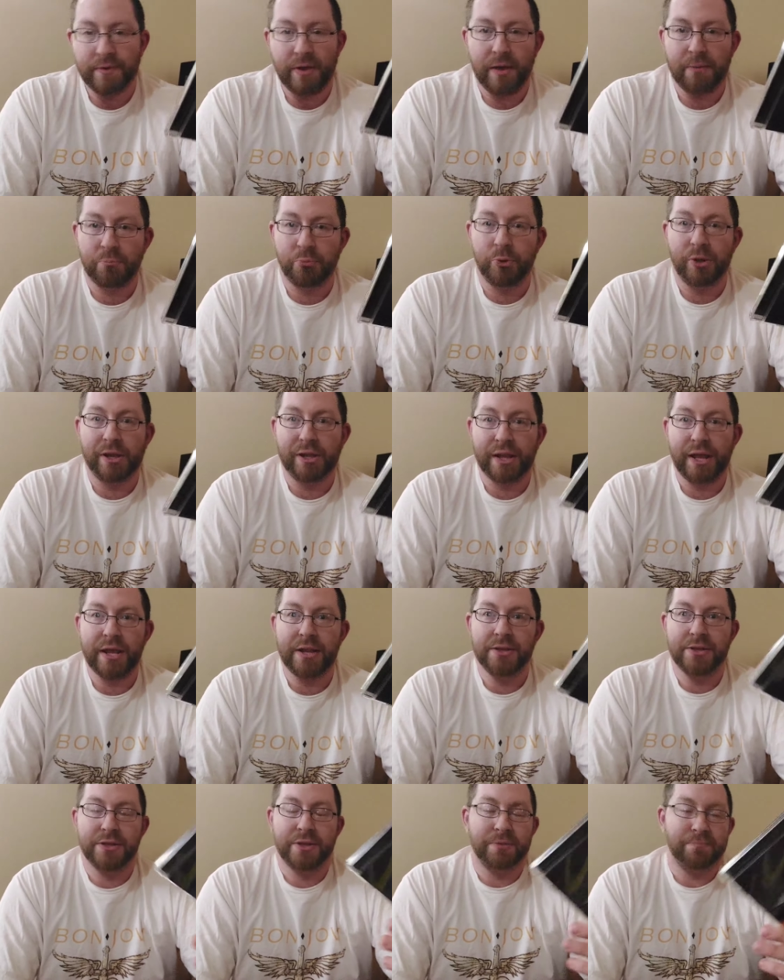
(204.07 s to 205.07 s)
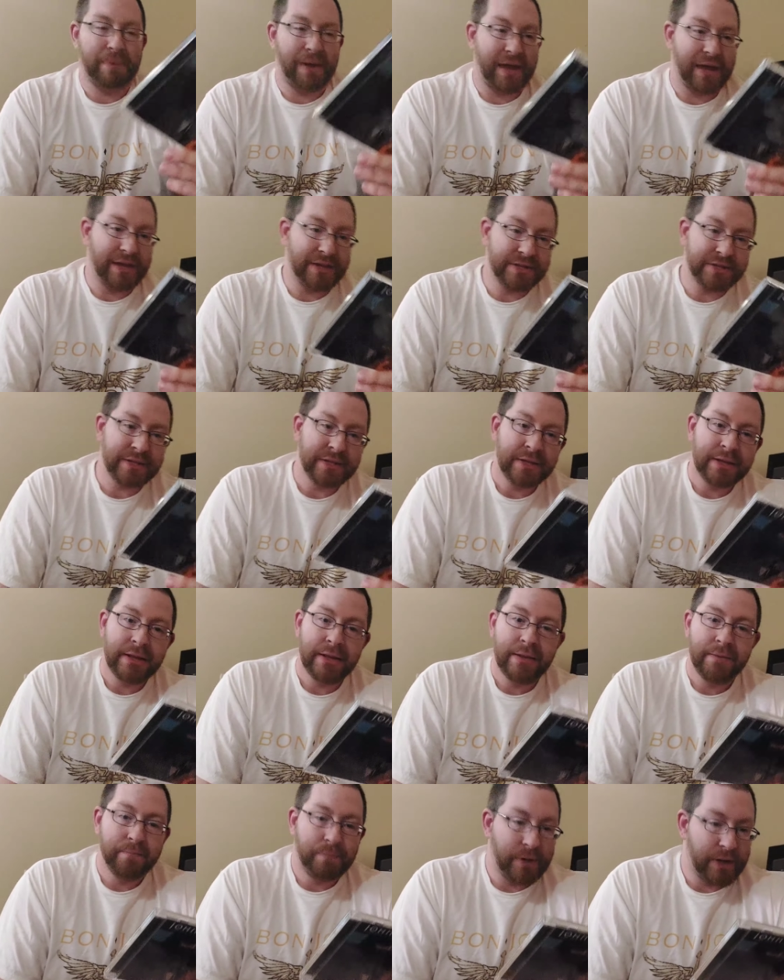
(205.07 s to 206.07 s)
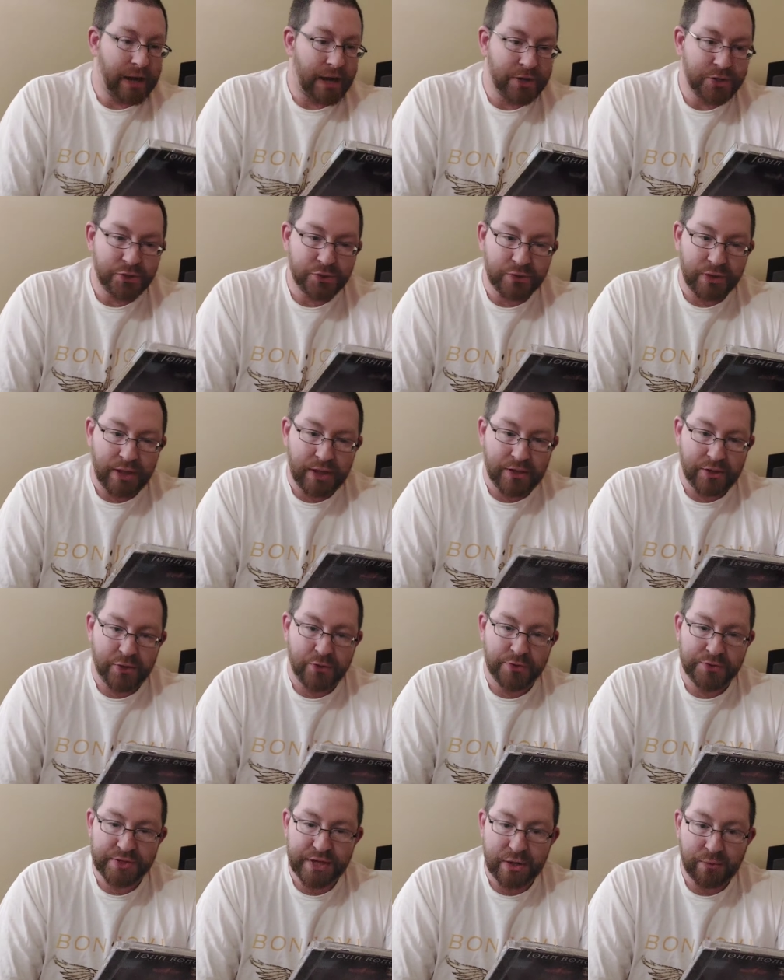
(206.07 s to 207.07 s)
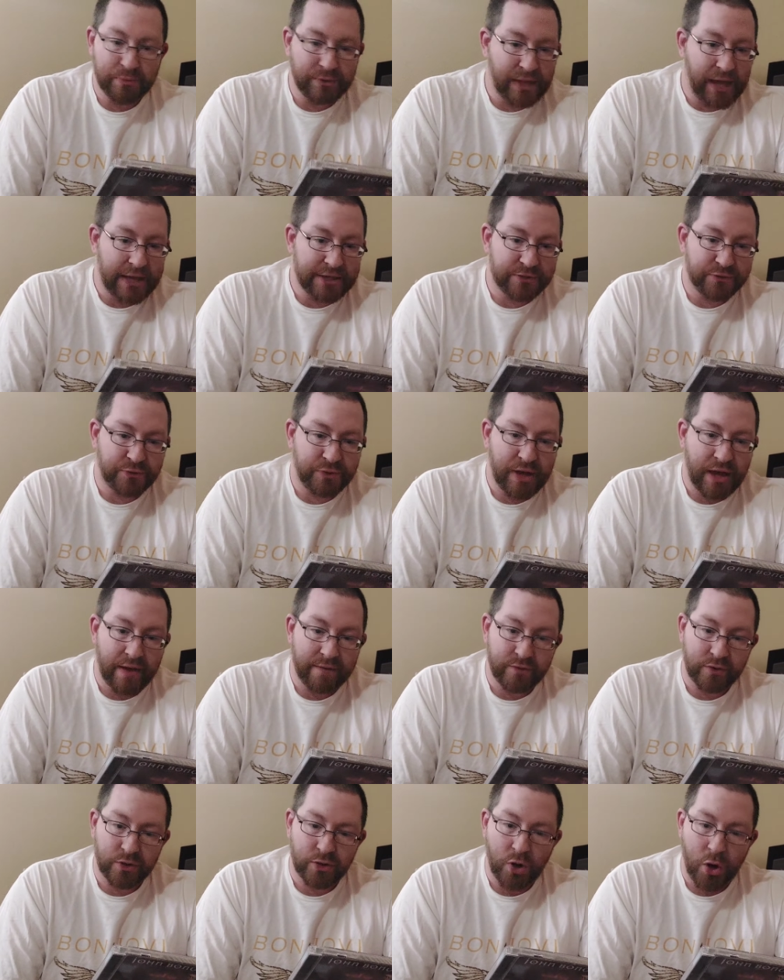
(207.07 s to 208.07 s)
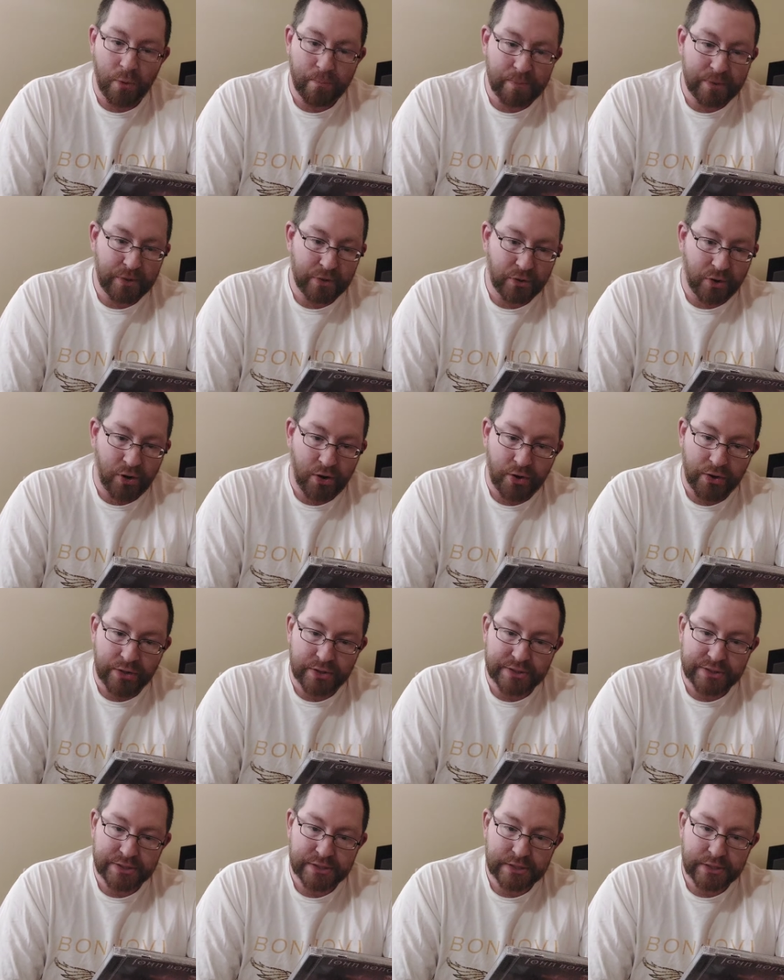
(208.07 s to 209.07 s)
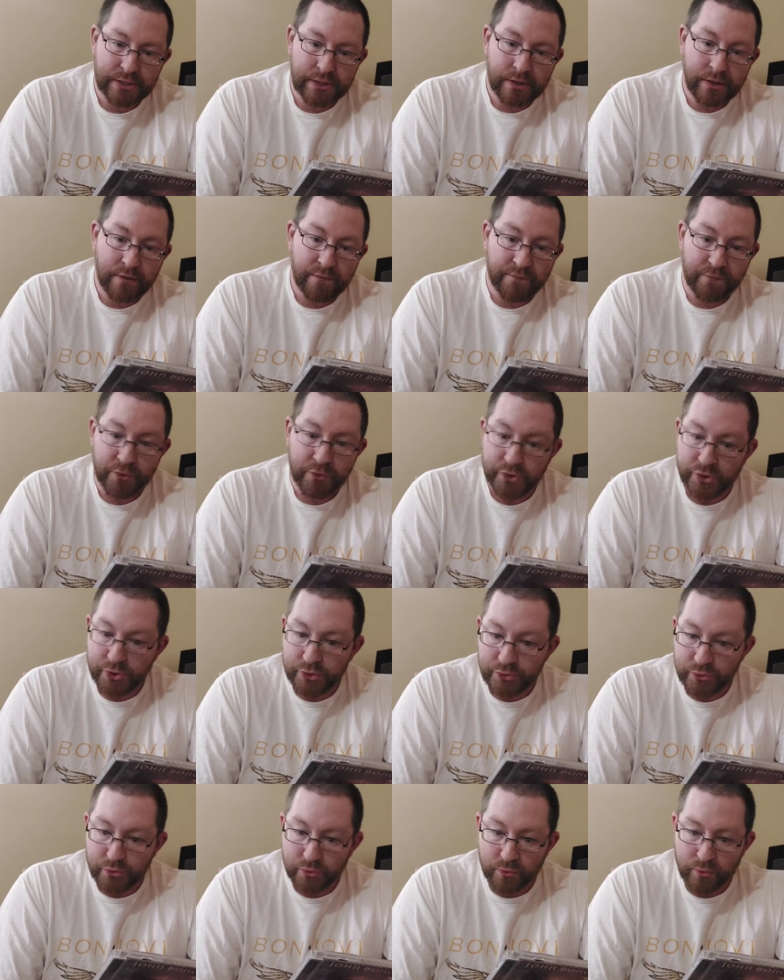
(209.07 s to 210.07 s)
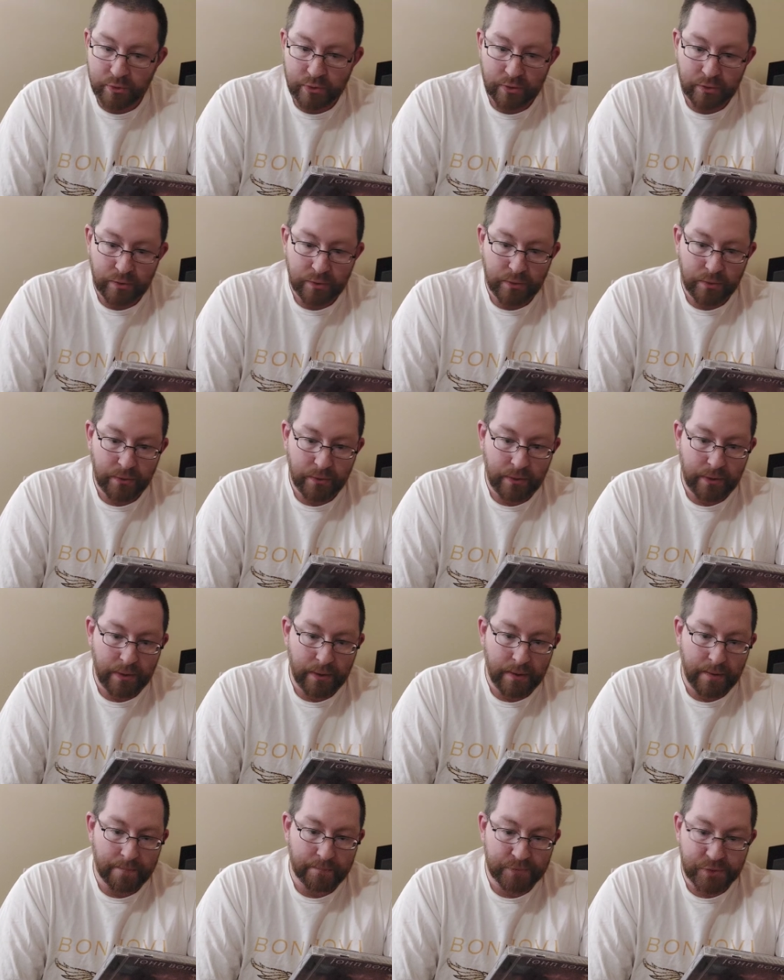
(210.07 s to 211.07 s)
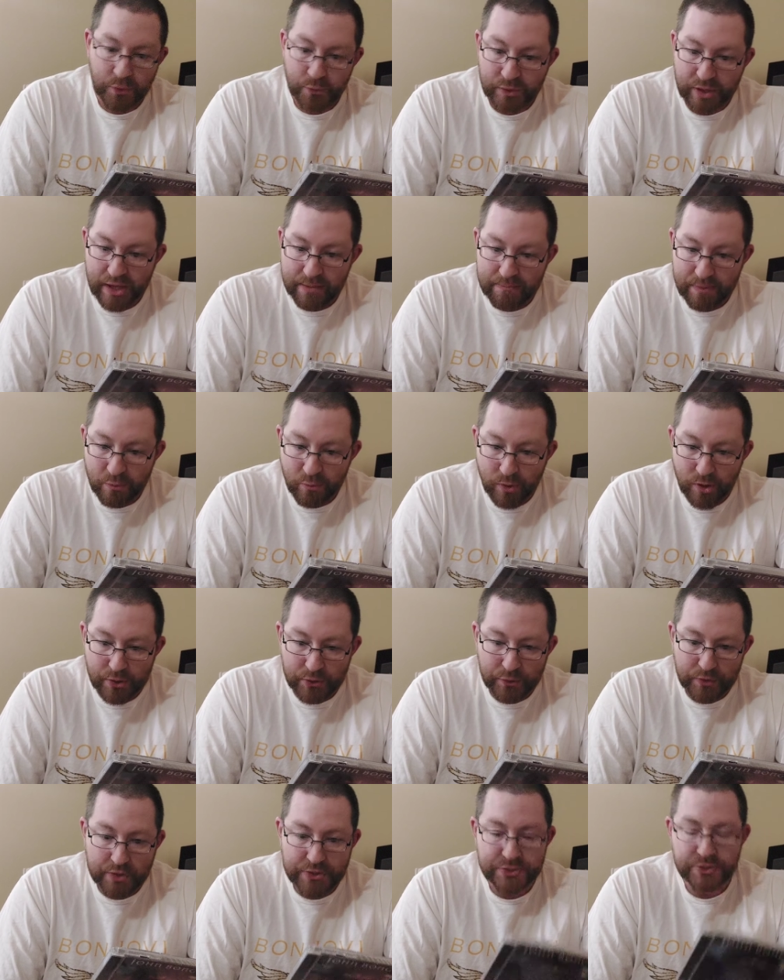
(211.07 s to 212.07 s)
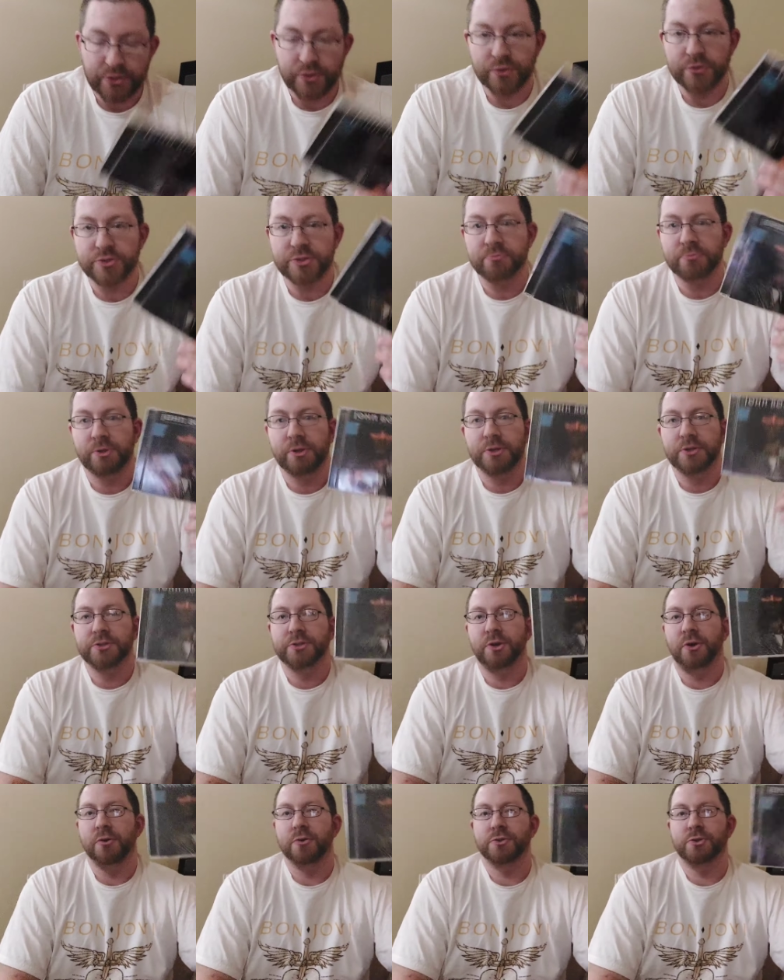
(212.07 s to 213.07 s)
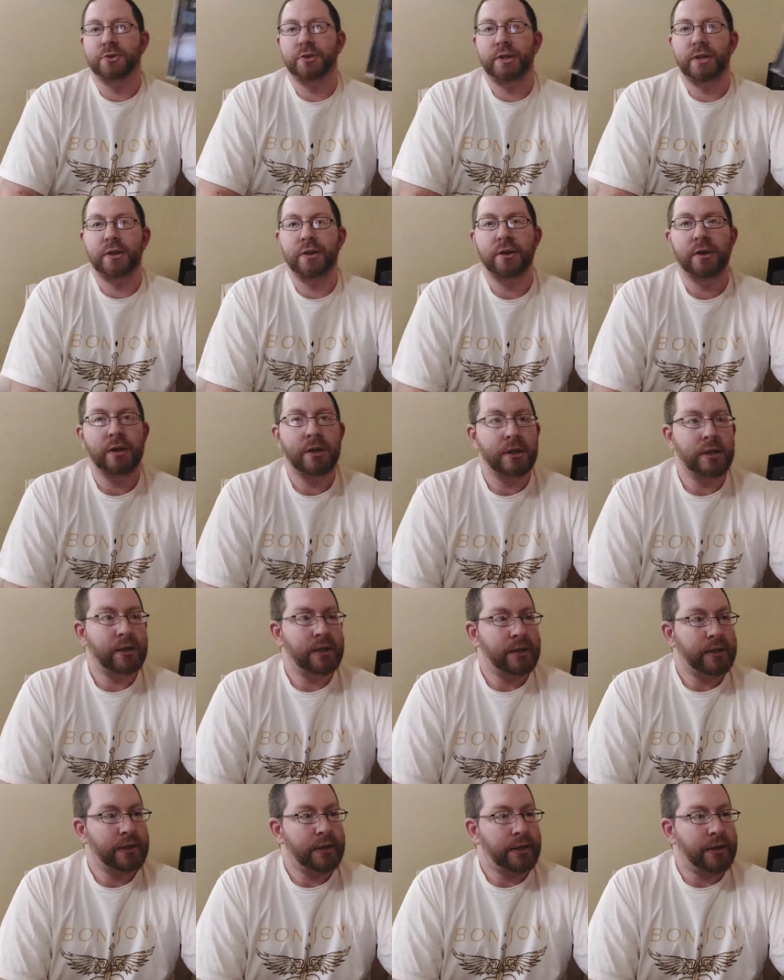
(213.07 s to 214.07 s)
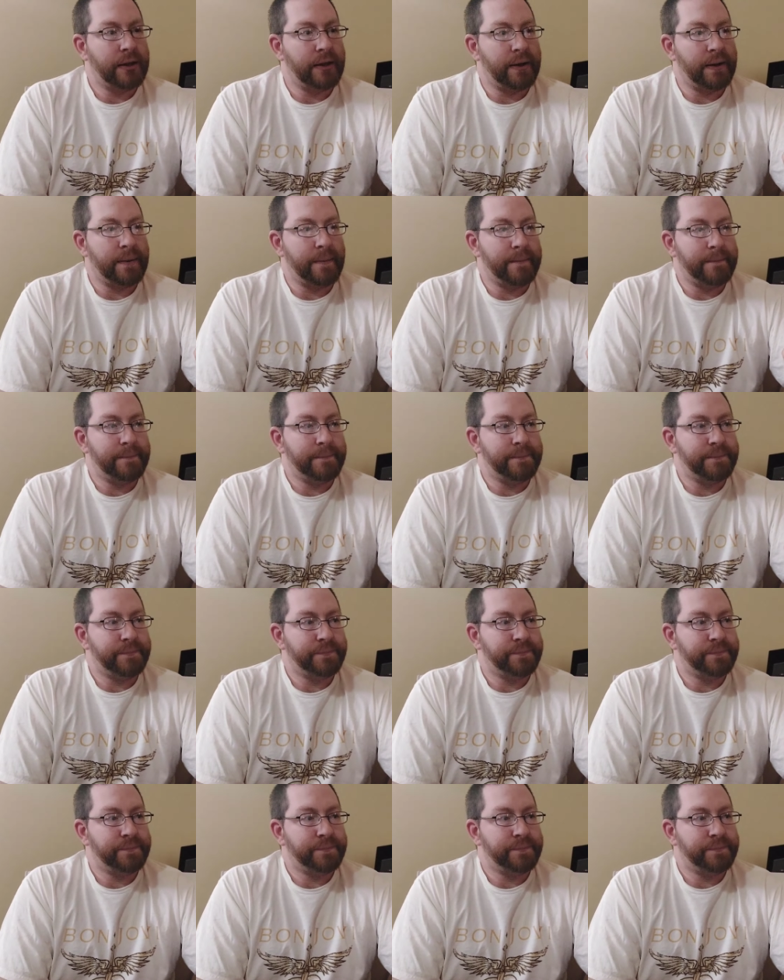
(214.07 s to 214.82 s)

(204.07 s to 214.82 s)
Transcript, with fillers: a predate to the band, but I do like Who Said It Would Last Forever, Open Your Heart, For You, um, Don't Keep Me Wondering. So there's some good songs on here. Um,